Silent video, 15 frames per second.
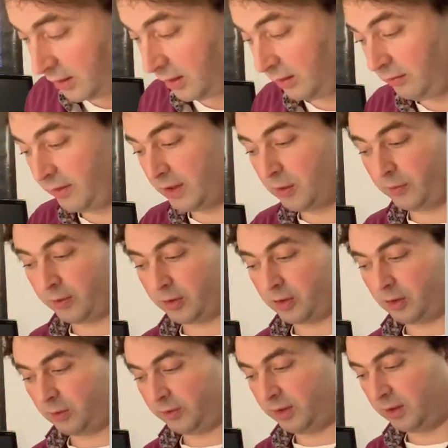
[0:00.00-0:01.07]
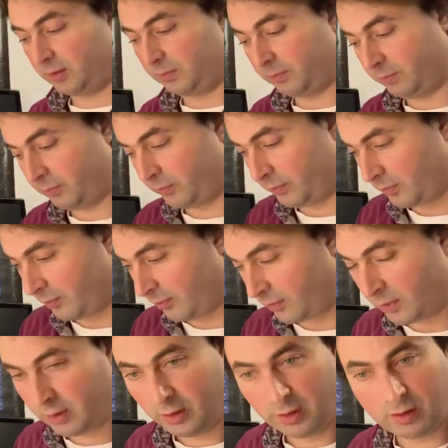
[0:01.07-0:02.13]
Green's function of the
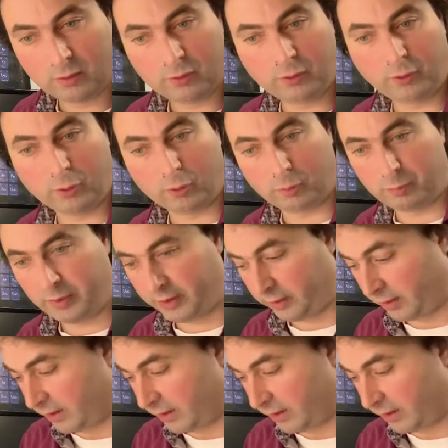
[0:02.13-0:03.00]
full periodic